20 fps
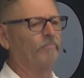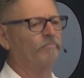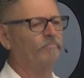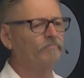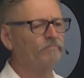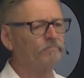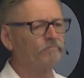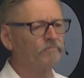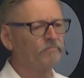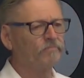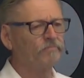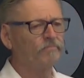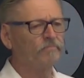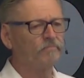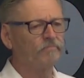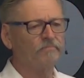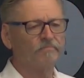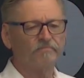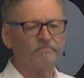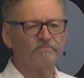
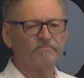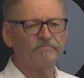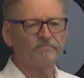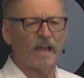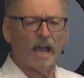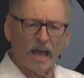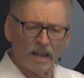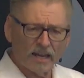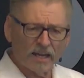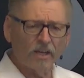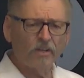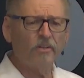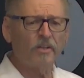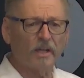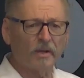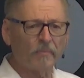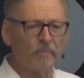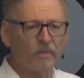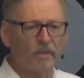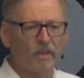Amen.
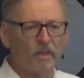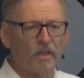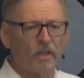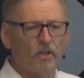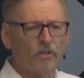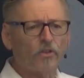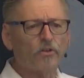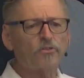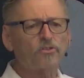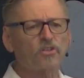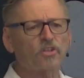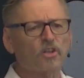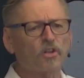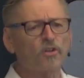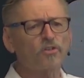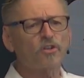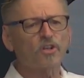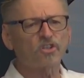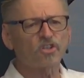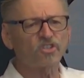Hallelujah. There's,
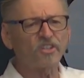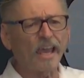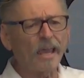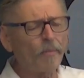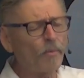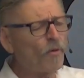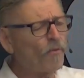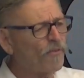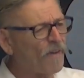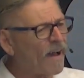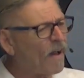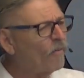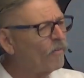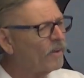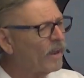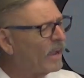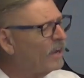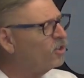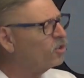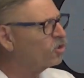there's a stable
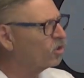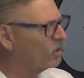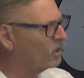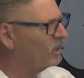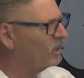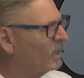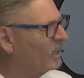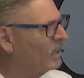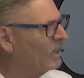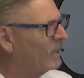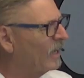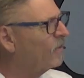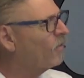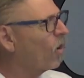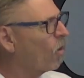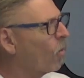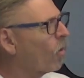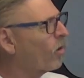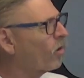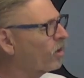foundation in the
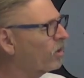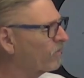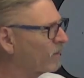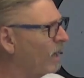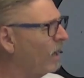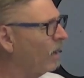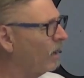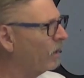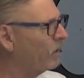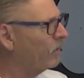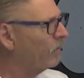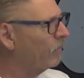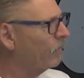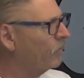Word of God.